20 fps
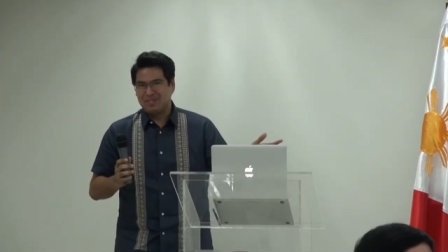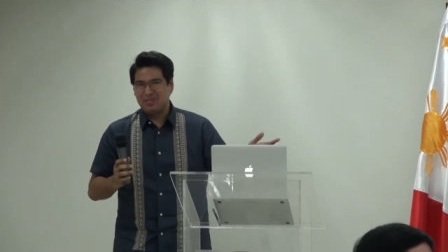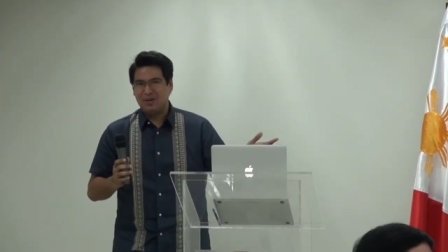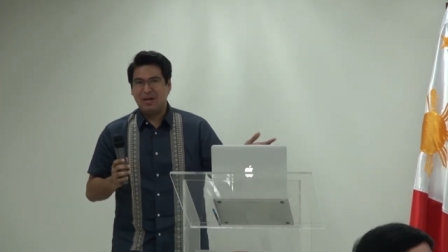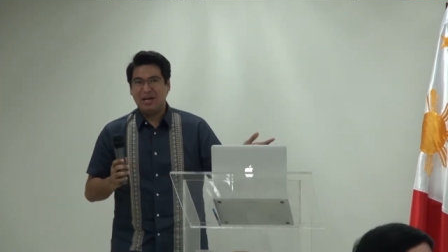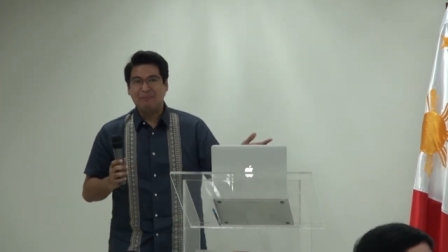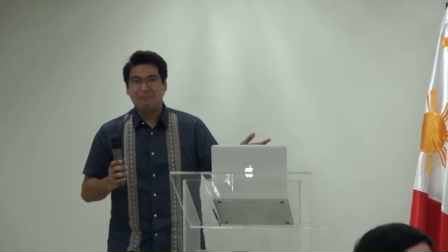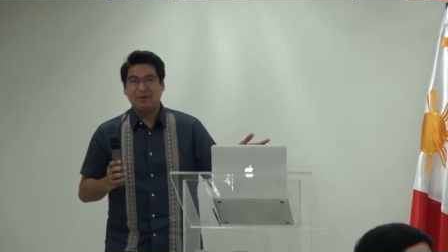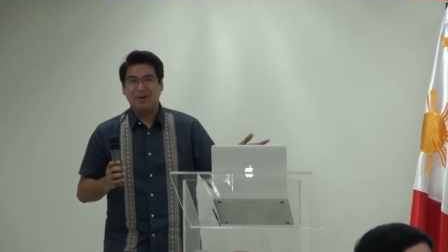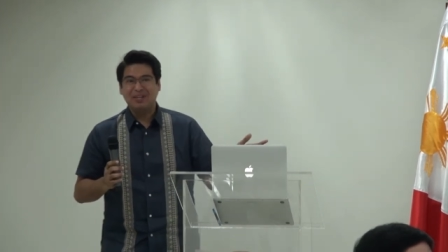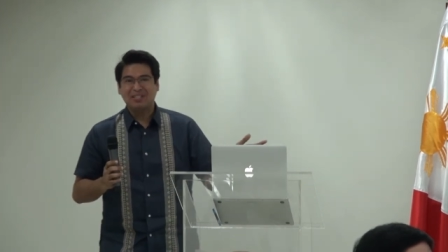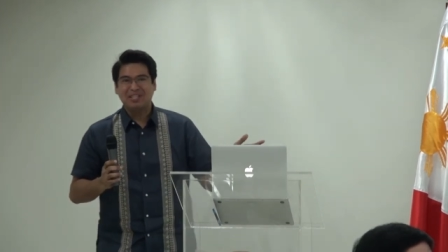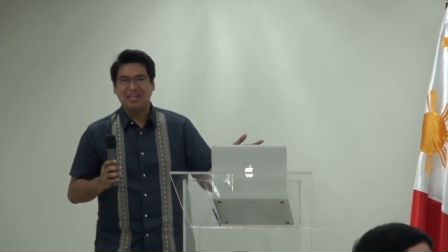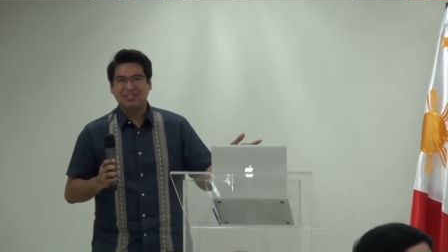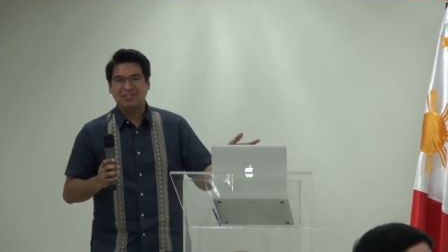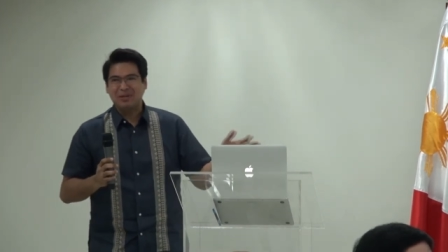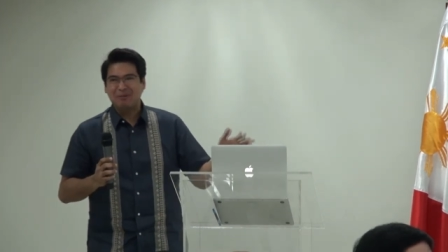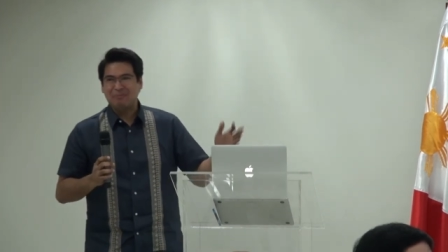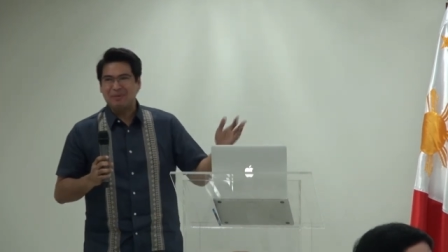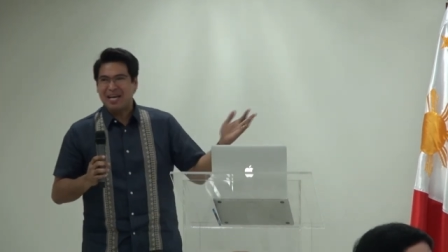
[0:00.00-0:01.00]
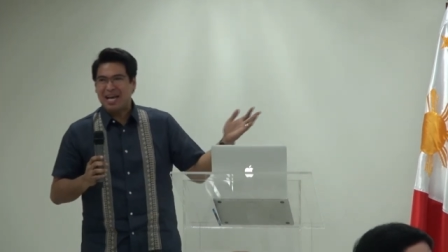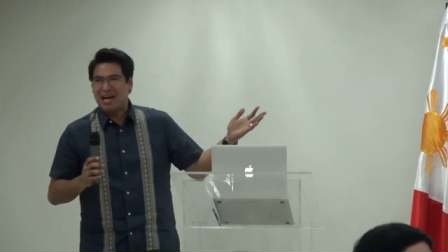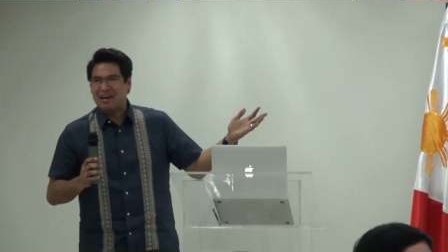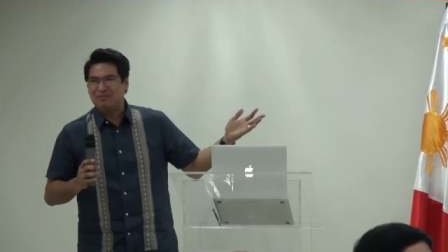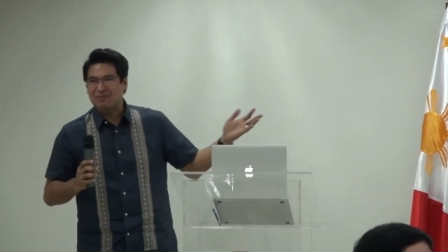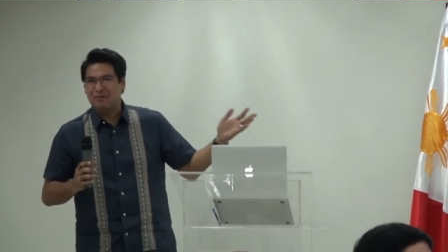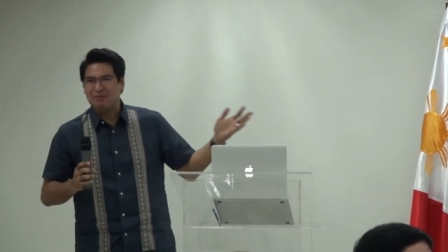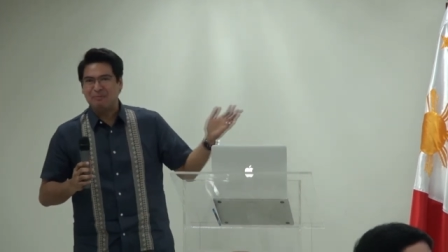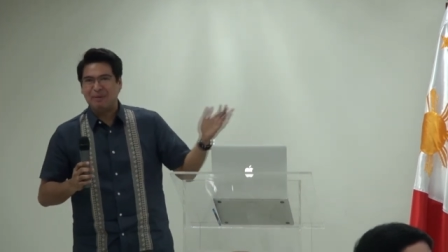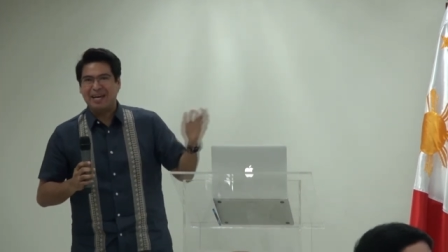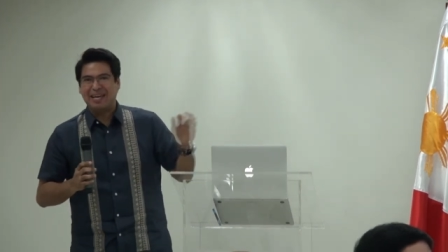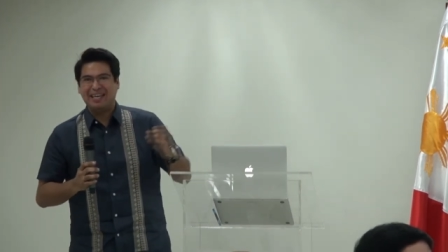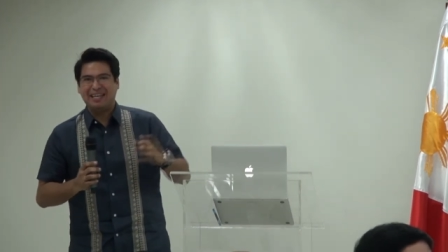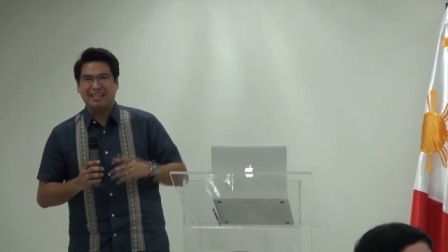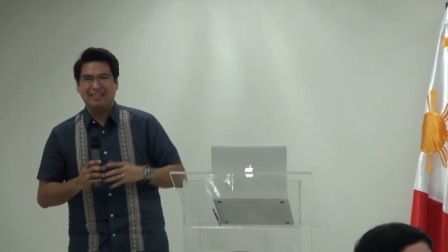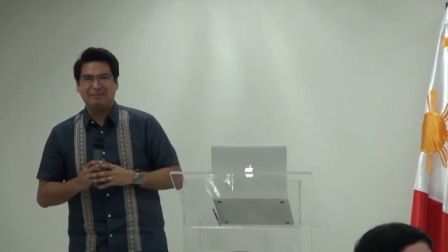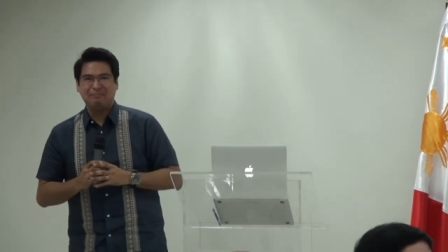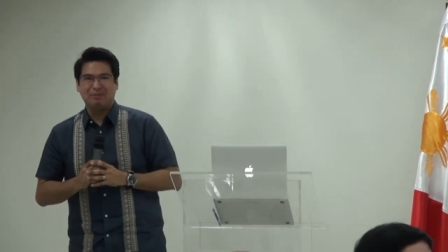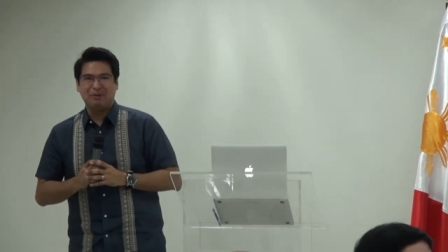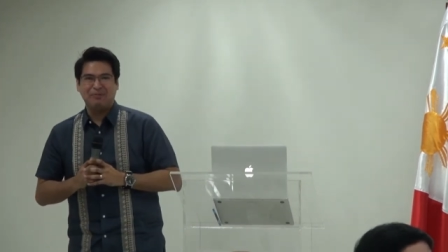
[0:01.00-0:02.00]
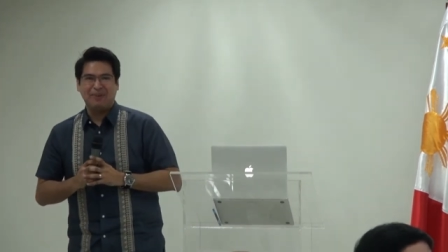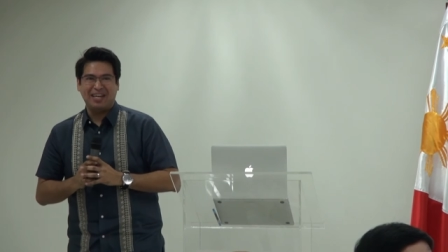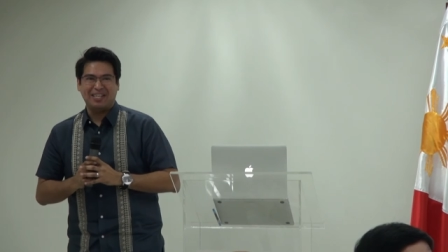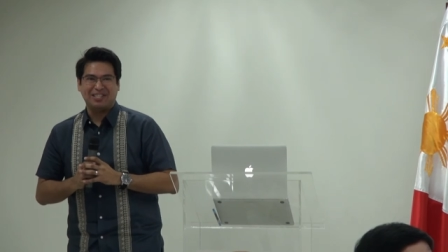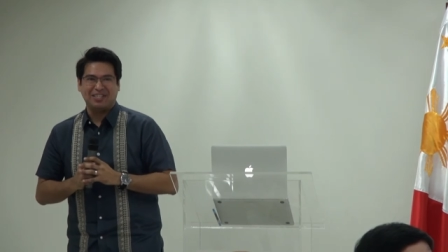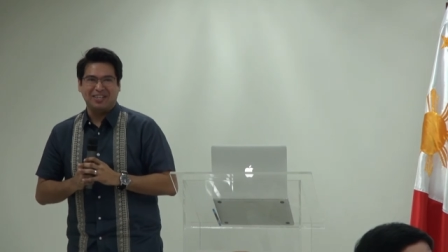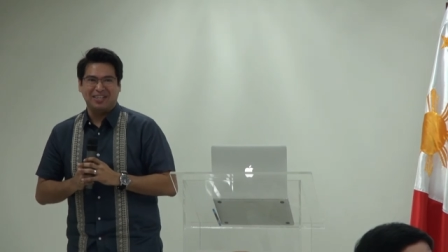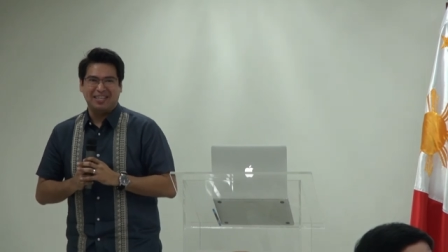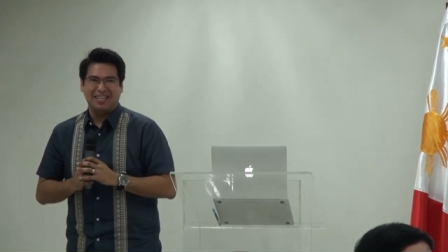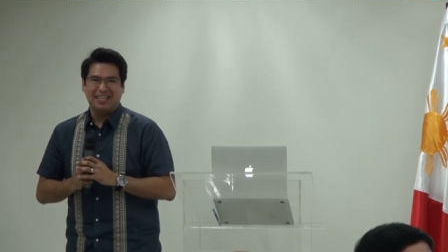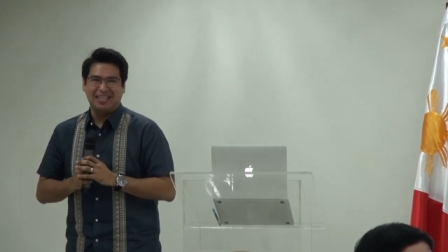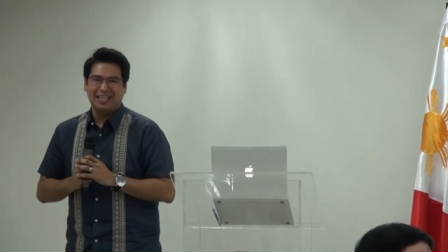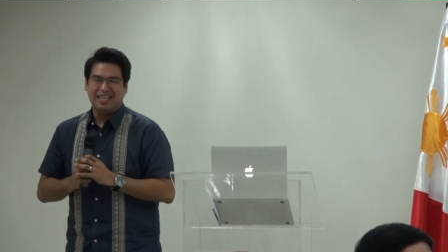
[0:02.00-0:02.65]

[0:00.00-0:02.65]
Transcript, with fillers: So I apologize on behalf of my profession.